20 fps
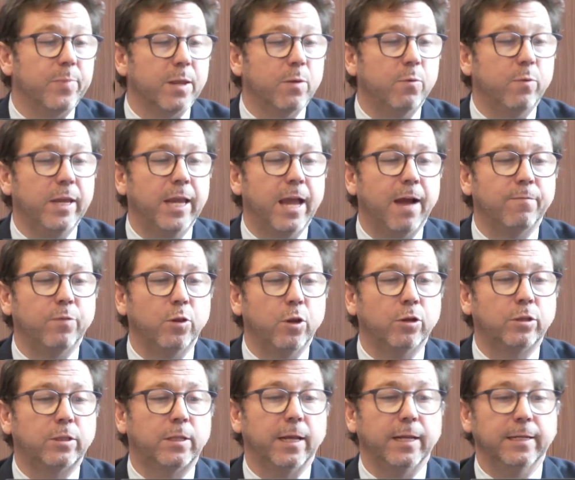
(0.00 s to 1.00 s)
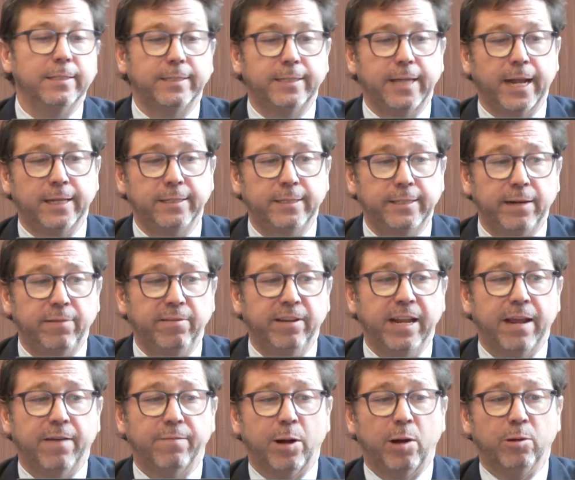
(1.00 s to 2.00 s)
We have looked
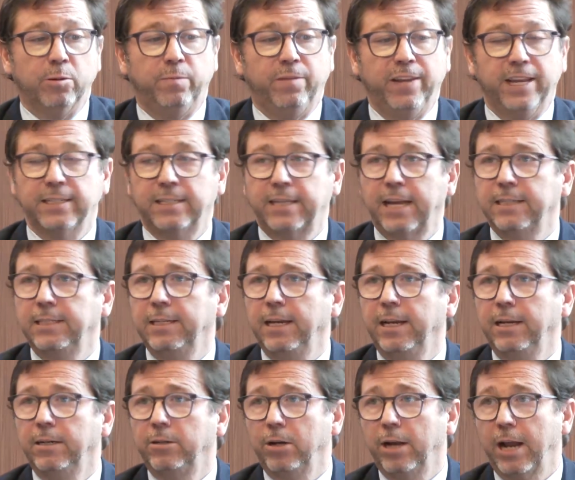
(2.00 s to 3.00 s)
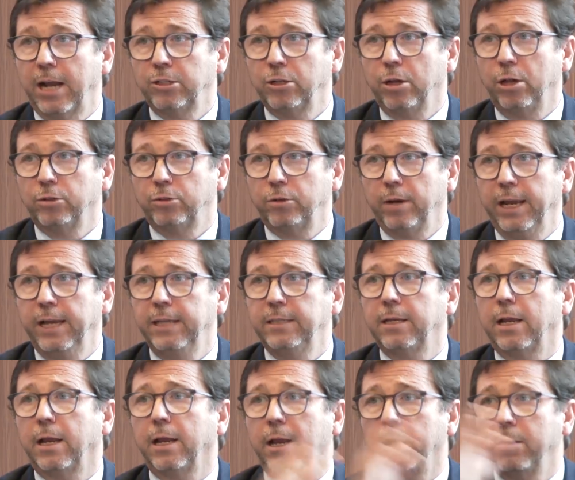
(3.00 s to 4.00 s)
extensively about VSS in international
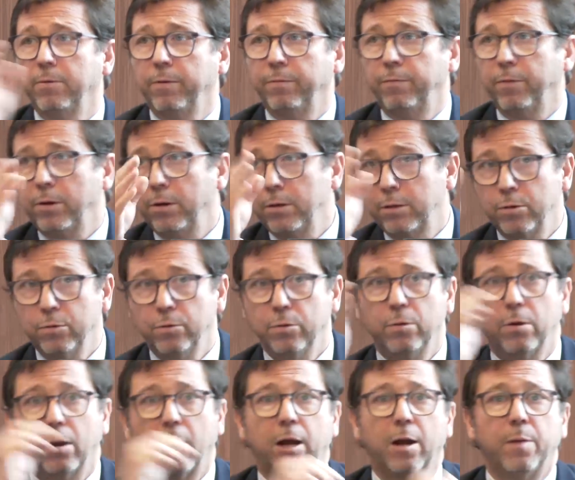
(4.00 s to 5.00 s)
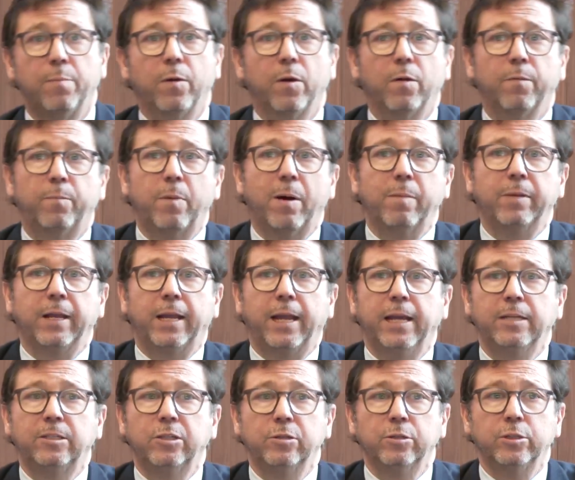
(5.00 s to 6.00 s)
trades. I can refer to a couple of
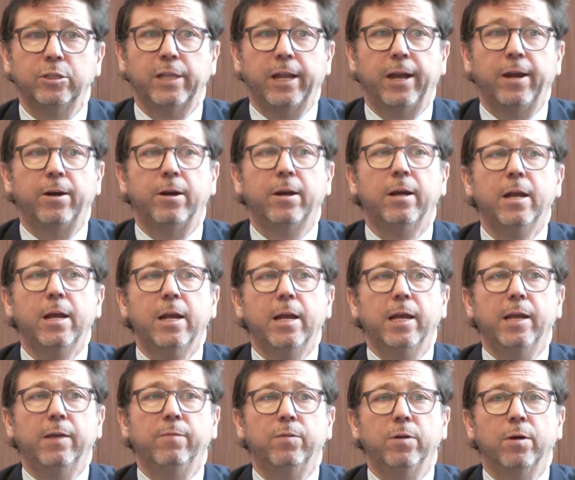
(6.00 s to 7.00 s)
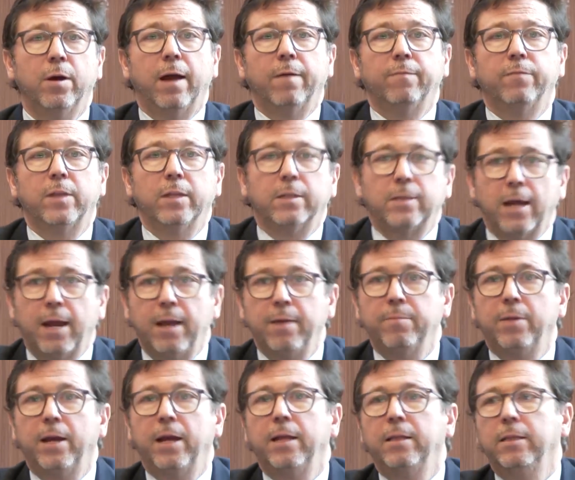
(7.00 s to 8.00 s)
publications there if you have the
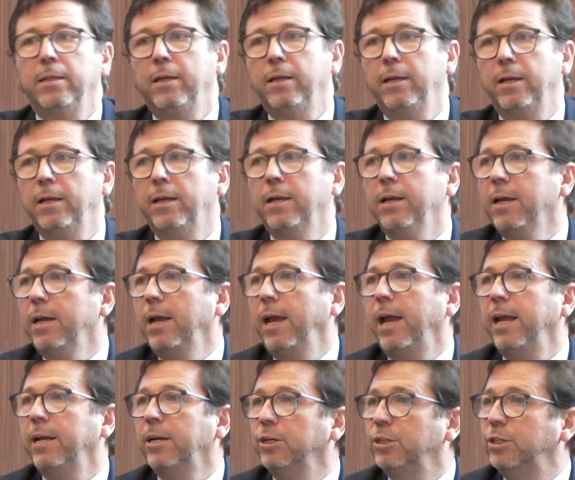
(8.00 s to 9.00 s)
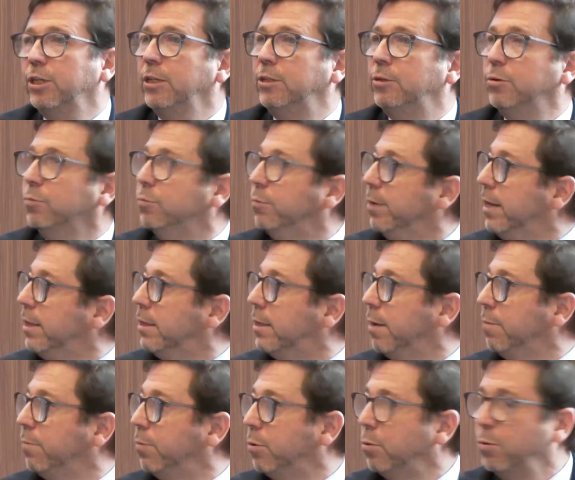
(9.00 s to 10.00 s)
time and the energy to read
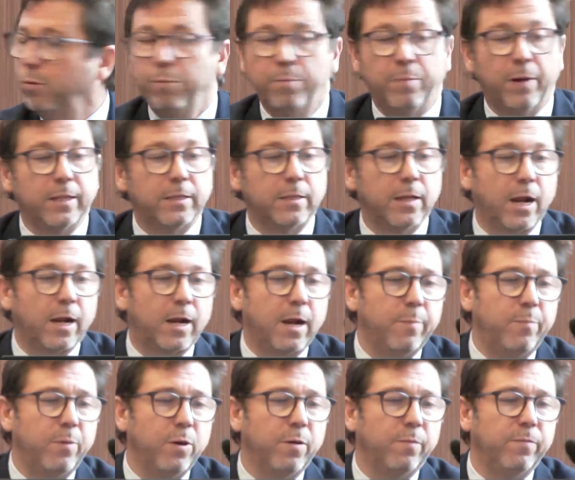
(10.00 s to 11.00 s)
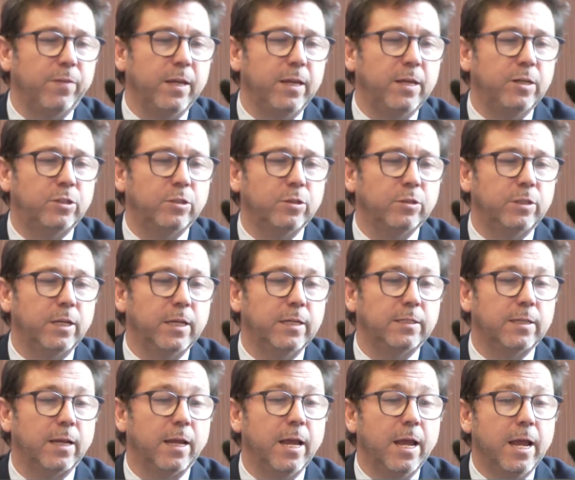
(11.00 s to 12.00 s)
them through. But a couple of the issues
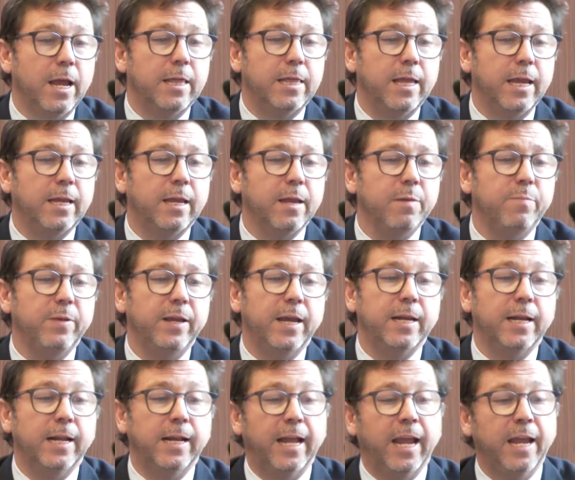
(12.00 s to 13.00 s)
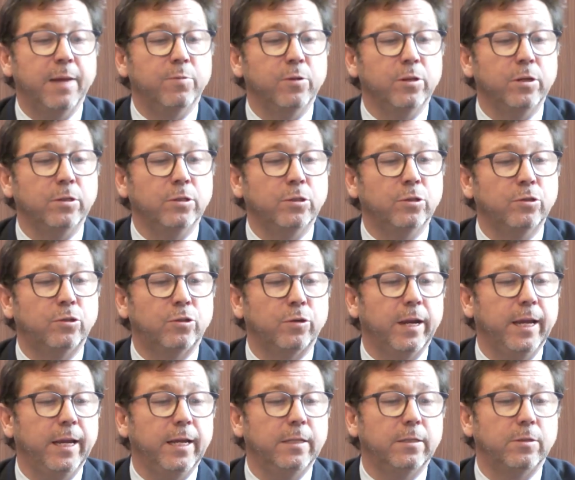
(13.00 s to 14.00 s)
is they can be an enabler to
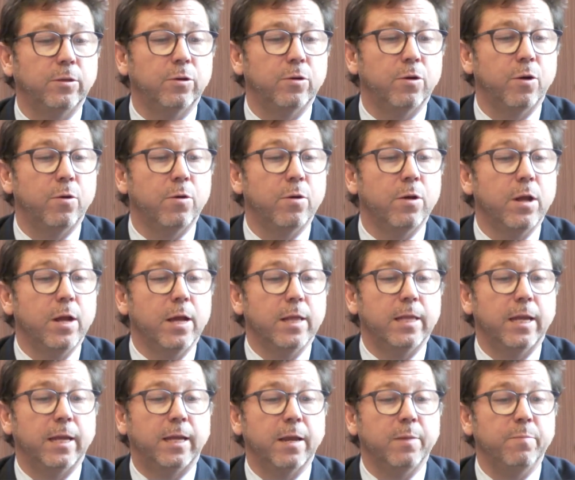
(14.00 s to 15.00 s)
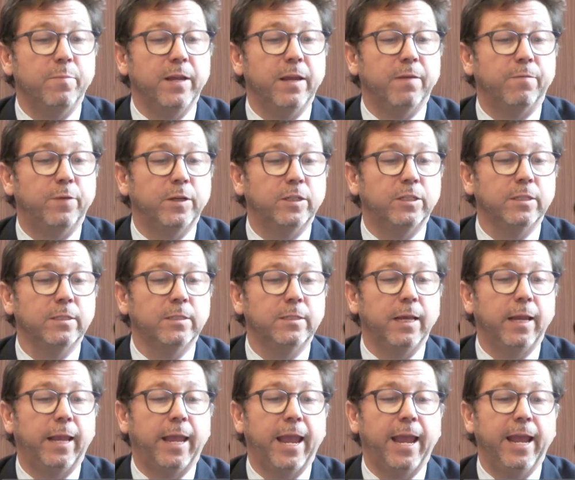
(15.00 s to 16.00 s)
trade, you know. They can be
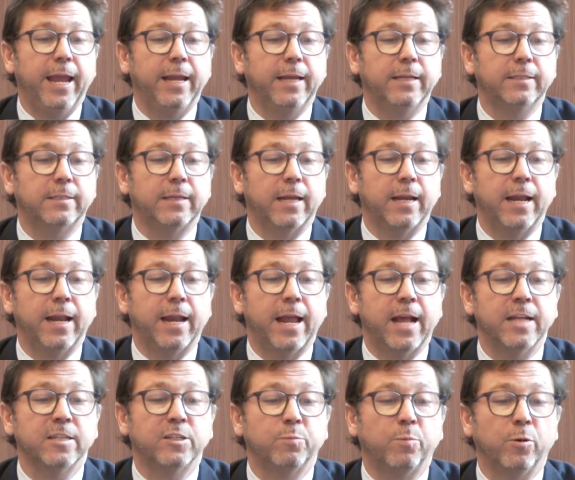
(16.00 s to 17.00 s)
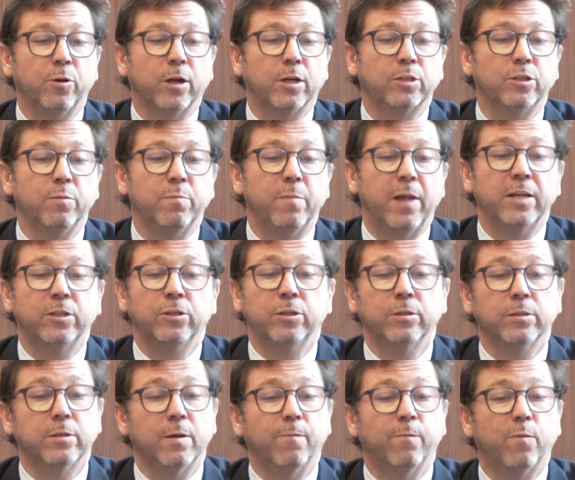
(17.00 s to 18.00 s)
efficiency gains and enhanced production
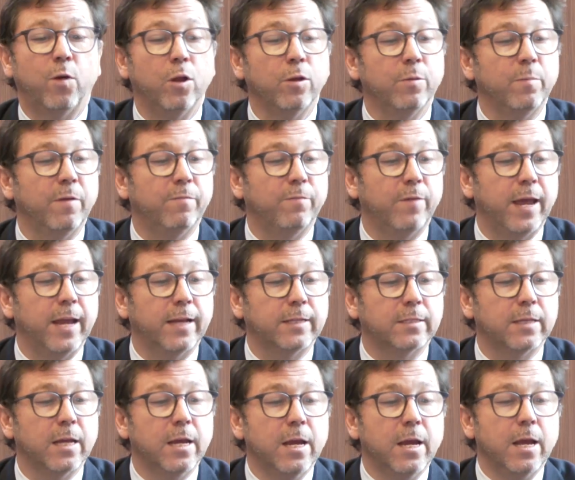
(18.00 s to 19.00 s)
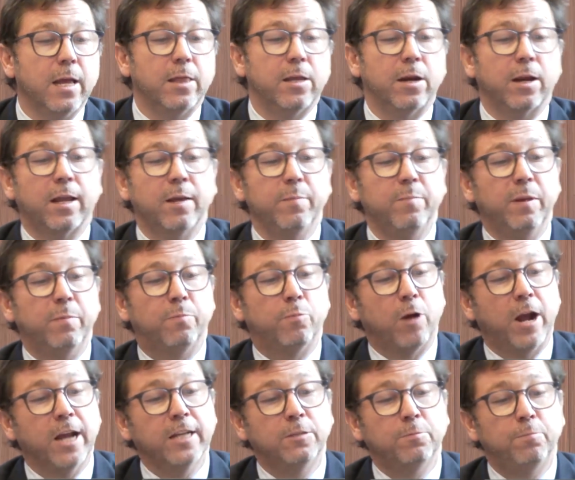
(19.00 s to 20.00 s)
measures and volume effects. There can be
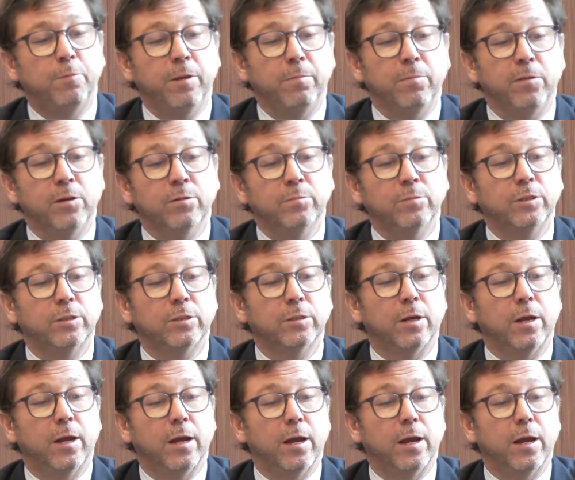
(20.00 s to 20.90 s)
price premiums